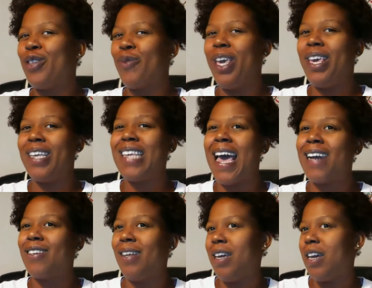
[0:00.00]
Week is
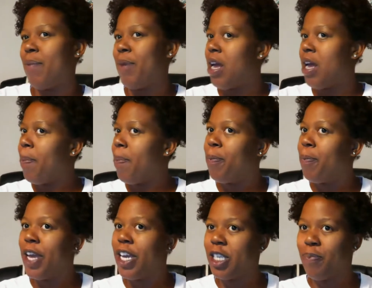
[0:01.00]
actually coming up in
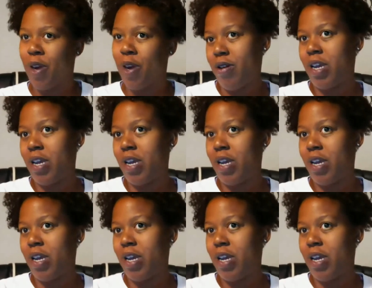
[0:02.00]
Pittsburgh.